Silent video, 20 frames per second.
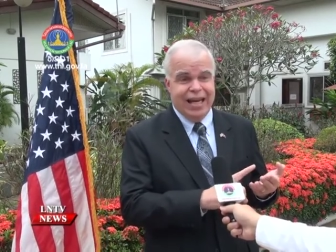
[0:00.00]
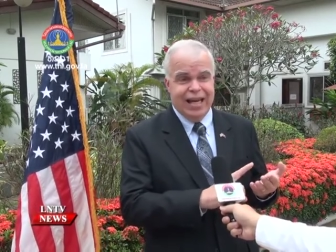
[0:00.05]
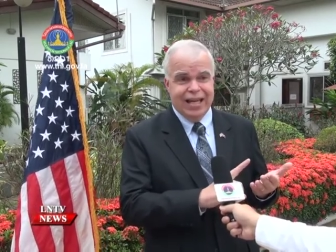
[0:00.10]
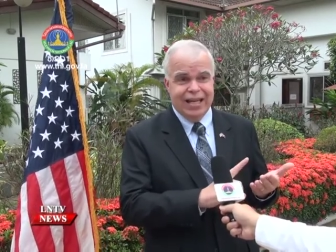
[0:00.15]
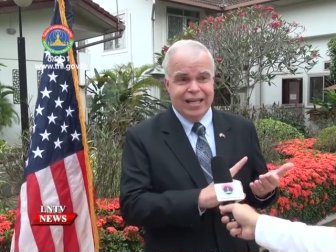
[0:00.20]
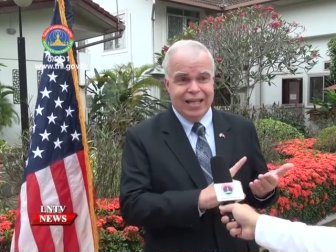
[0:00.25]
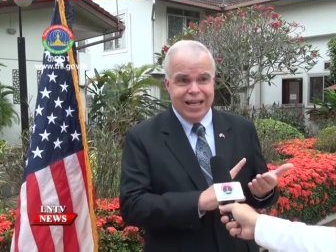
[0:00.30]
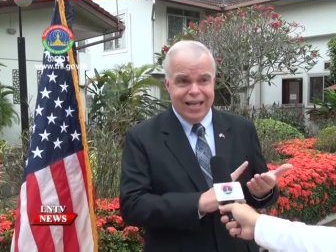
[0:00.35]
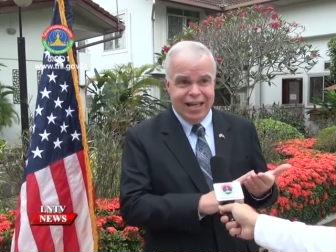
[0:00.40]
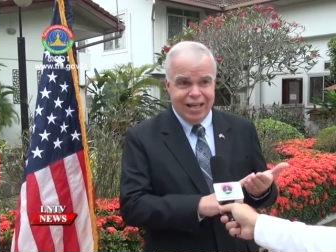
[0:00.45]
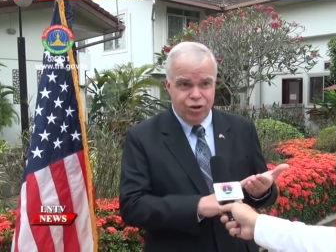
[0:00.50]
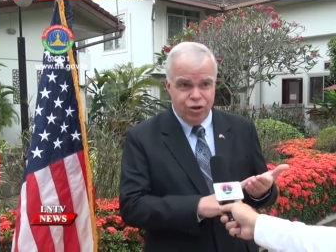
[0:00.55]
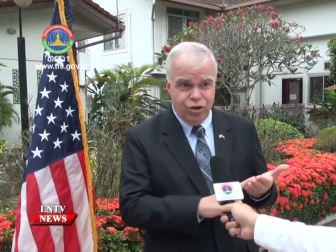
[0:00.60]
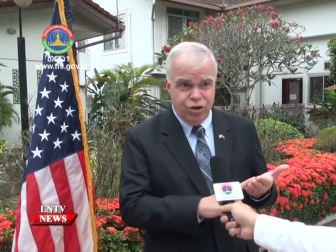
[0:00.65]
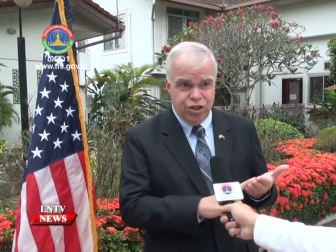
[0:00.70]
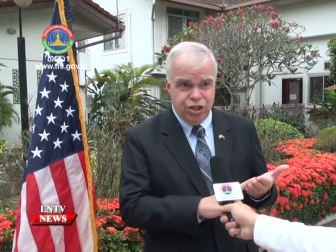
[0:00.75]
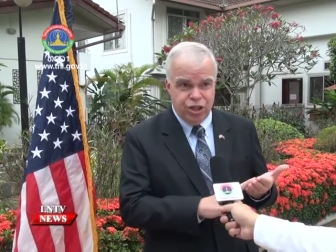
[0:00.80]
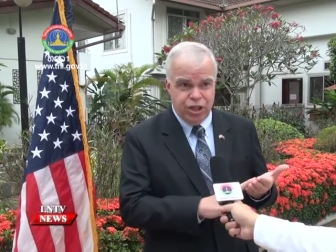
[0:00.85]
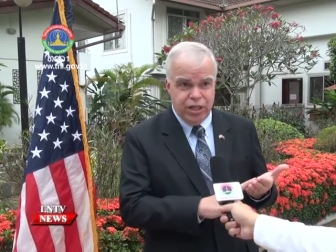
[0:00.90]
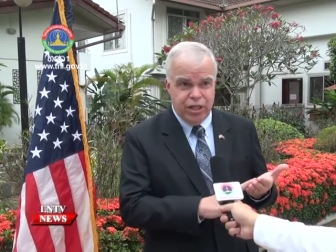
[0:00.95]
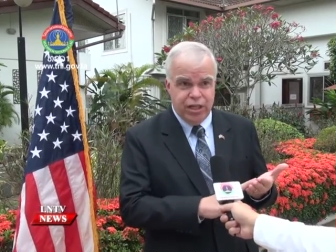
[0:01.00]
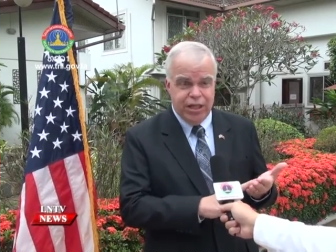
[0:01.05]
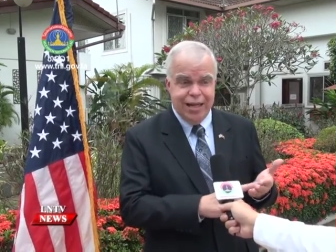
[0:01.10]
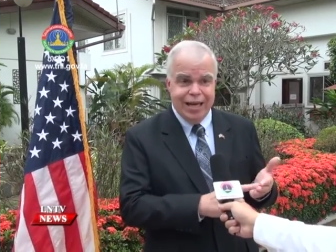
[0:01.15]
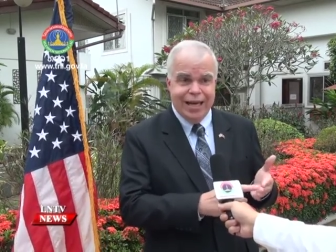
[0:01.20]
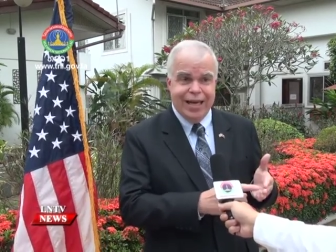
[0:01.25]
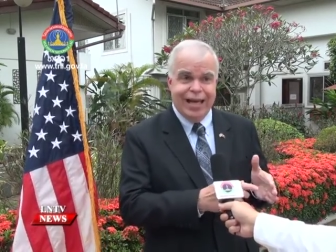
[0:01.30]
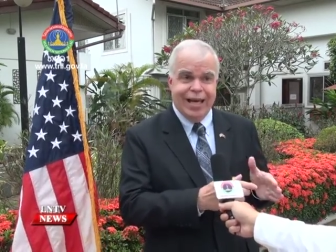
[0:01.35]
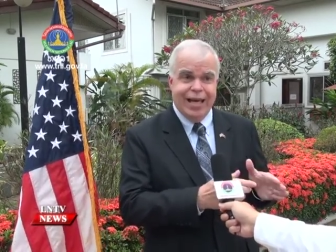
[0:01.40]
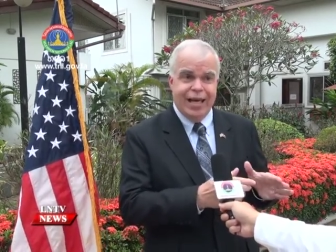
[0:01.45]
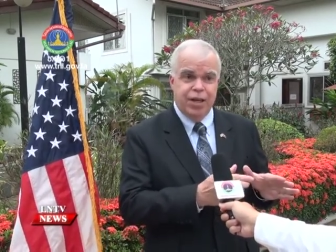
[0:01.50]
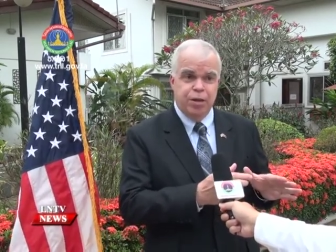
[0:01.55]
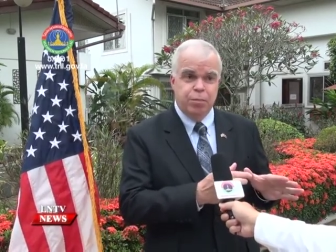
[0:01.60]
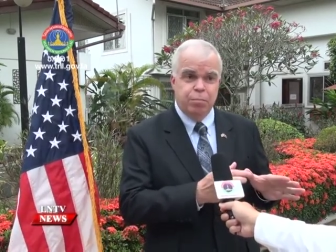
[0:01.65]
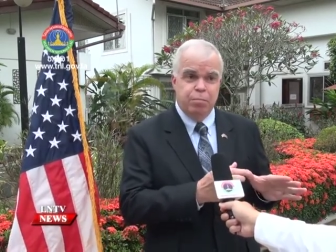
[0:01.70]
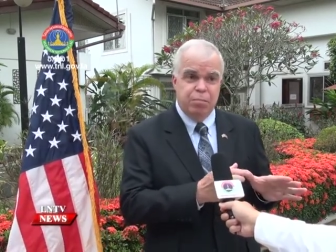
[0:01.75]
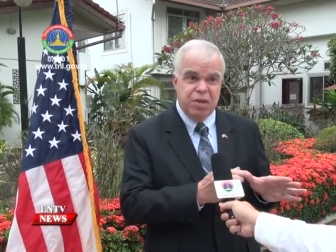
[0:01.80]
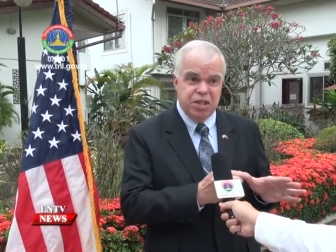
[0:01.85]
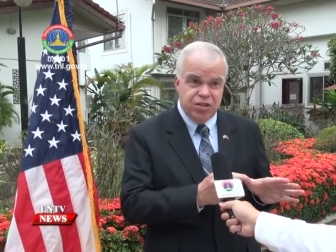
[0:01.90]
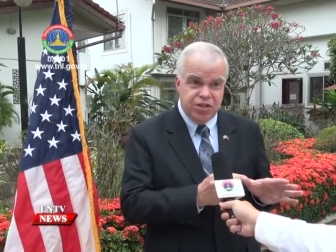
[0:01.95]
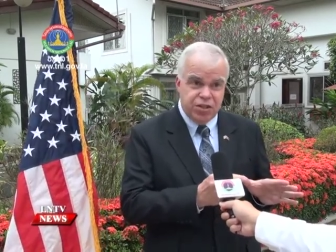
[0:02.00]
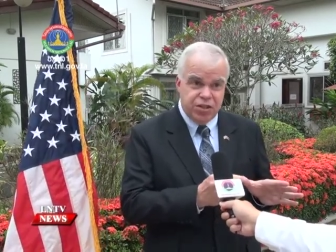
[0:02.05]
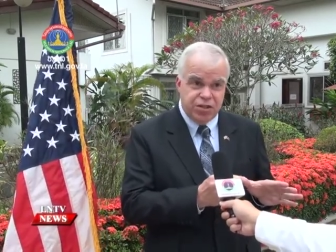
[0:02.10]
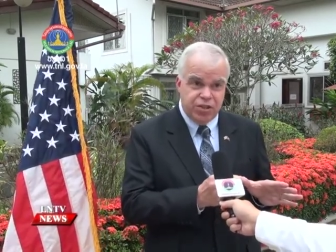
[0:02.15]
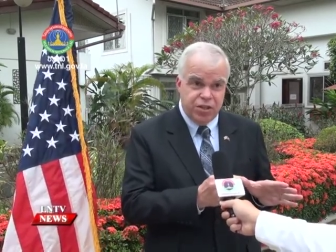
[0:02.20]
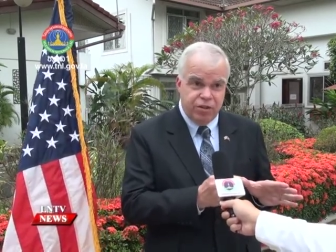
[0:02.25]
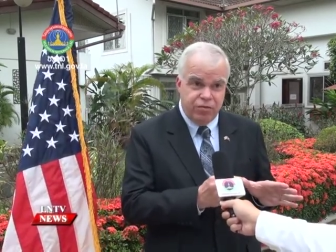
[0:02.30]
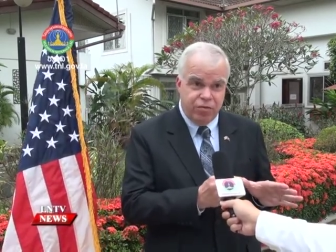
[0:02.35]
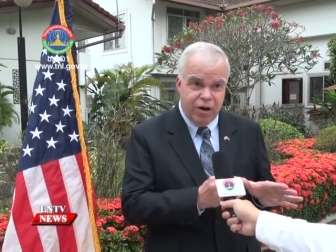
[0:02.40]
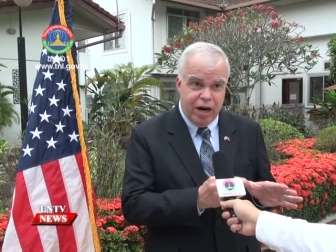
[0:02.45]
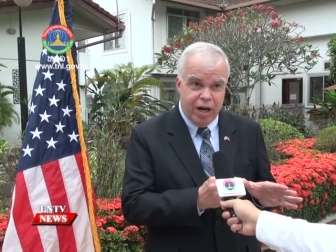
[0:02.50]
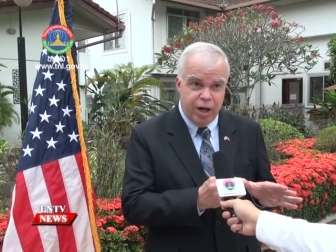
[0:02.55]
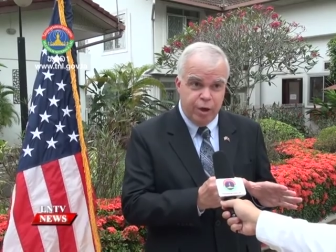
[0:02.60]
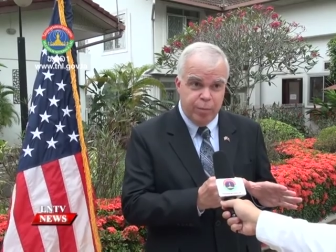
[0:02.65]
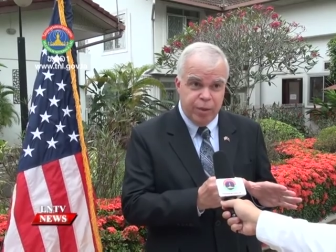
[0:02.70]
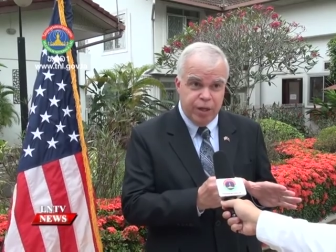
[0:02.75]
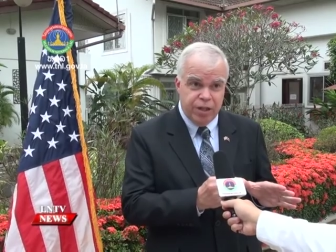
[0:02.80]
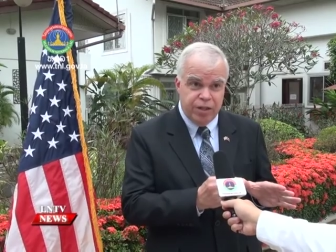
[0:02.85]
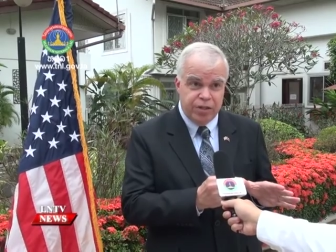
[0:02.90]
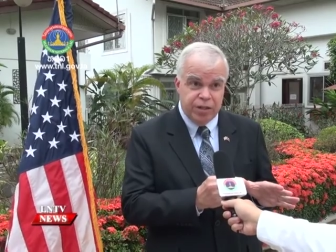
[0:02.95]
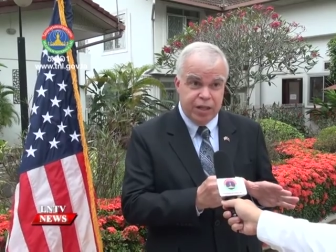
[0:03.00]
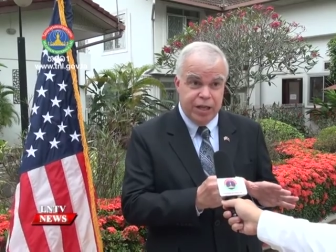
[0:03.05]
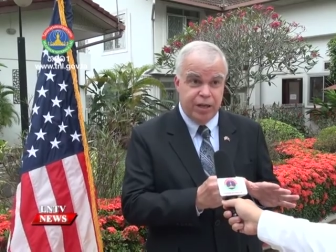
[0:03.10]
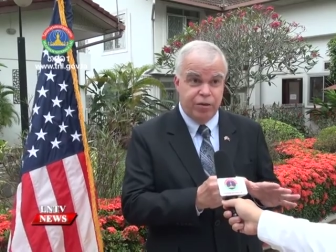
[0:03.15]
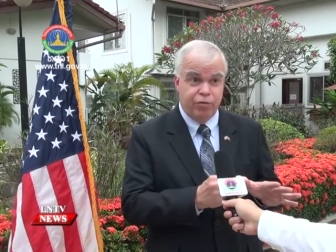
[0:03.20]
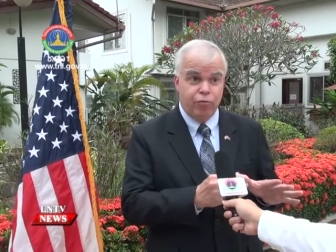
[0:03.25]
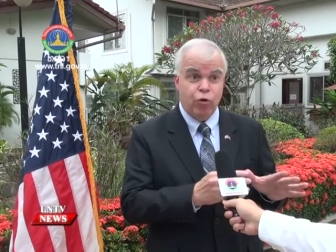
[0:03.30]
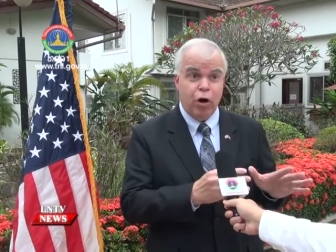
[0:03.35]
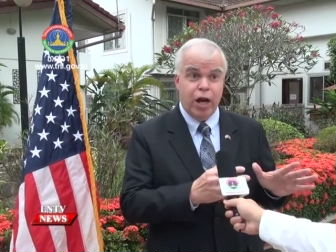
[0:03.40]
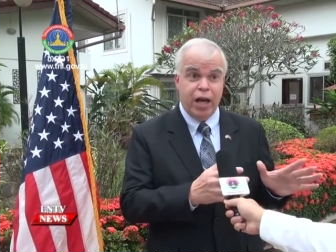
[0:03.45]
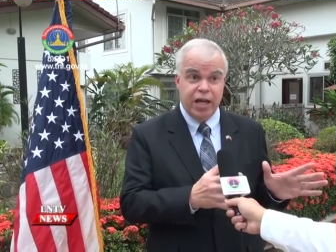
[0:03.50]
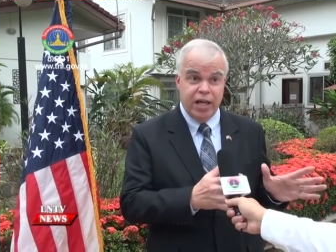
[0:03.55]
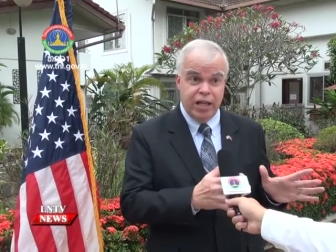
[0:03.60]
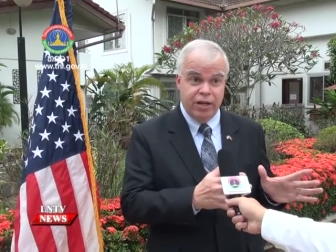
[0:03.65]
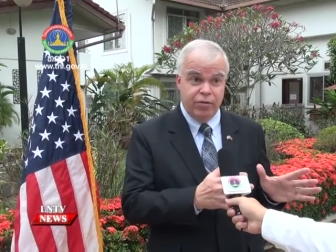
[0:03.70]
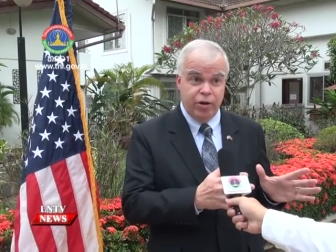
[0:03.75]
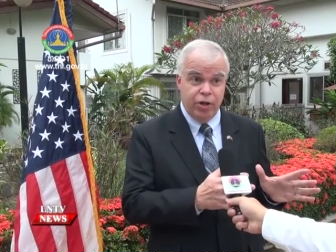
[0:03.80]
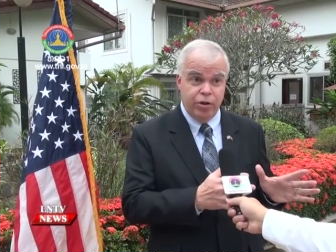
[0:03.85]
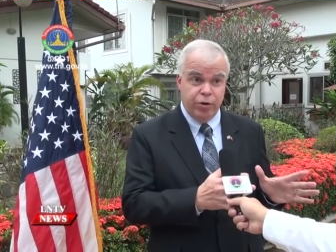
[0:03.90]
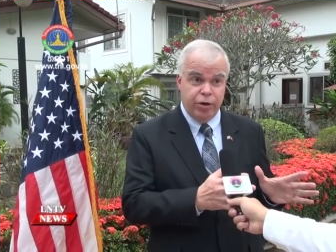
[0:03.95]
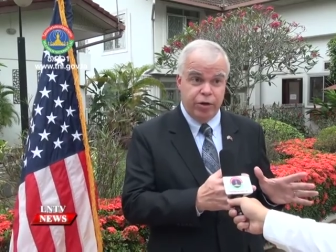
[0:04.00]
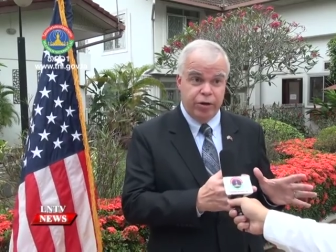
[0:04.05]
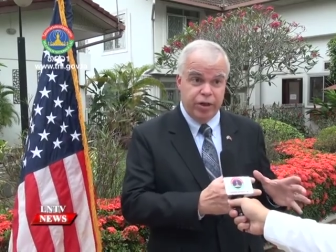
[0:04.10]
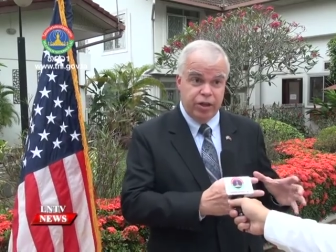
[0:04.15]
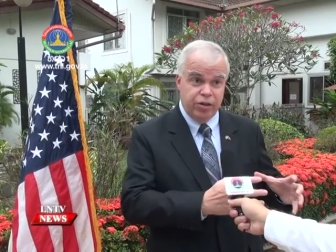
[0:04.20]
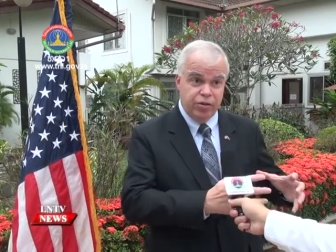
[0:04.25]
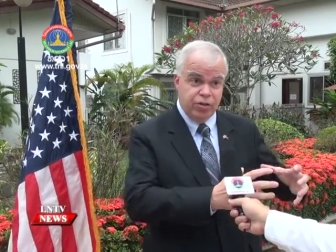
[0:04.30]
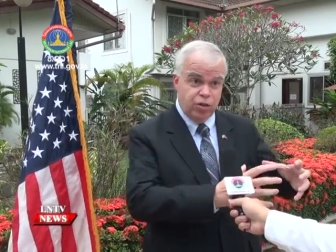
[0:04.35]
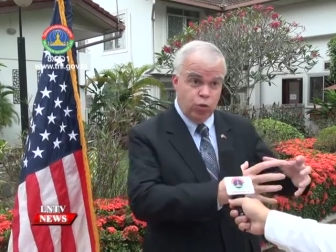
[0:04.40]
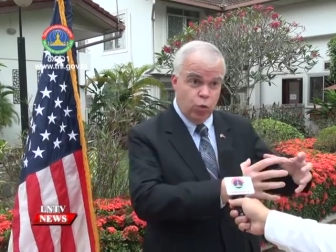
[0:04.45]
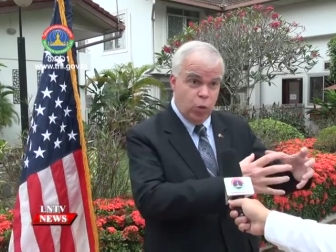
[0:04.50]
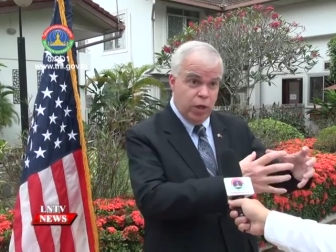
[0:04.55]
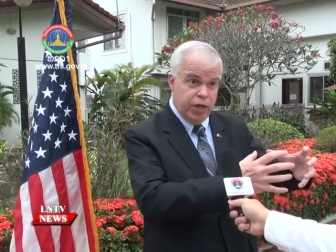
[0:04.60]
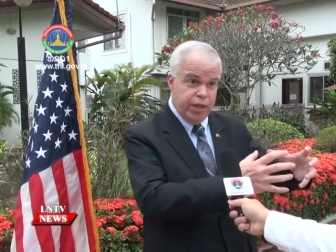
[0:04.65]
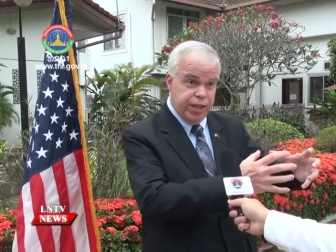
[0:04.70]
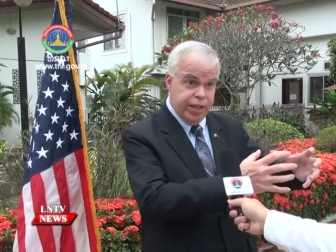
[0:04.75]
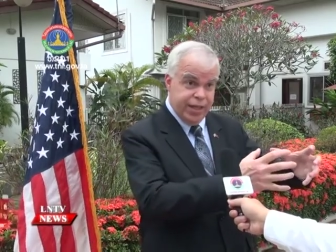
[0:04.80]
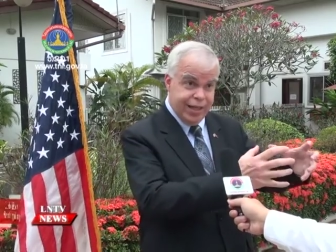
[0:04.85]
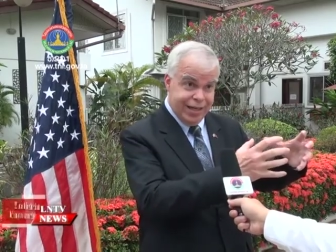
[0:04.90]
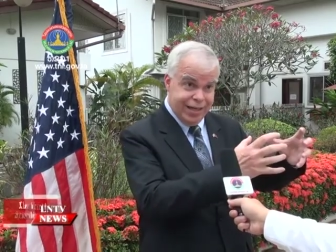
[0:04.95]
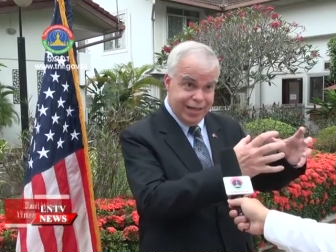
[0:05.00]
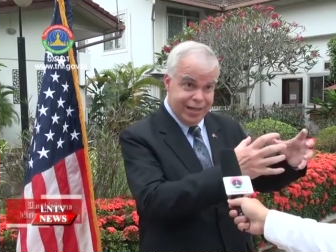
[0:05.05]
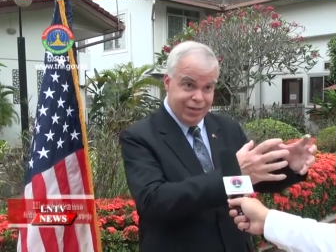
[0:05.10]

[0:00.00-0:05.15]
and energy and business environment. And so far, the biggest cooperation and